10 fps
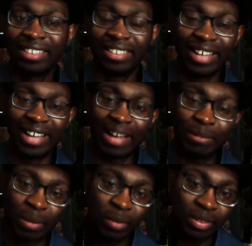Yeah,
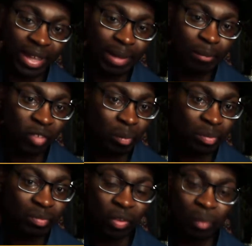I've covered them
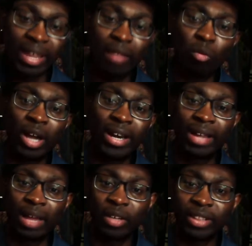from day one. I
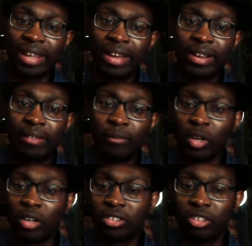covered their
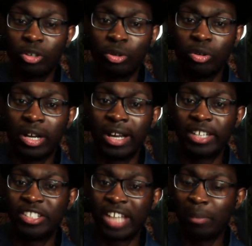first two
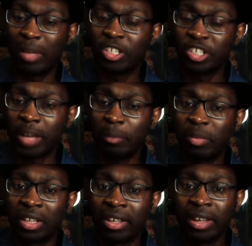
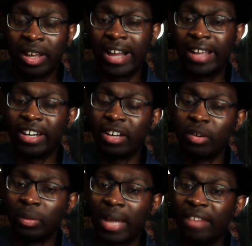championships.
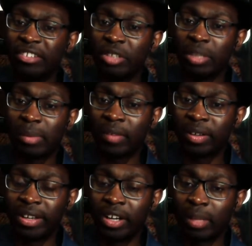Last year was a bit
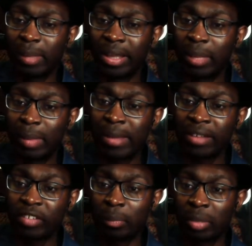of they made
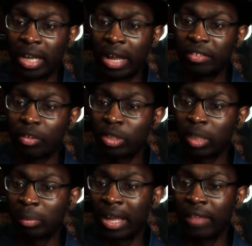back to the playoffs,
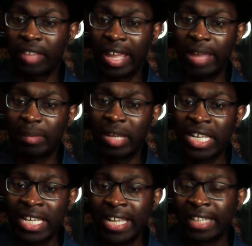hosted a playoff game,
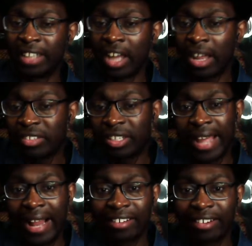lost to
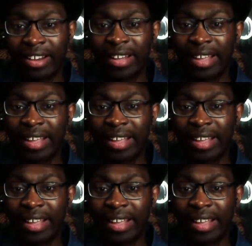Calgary.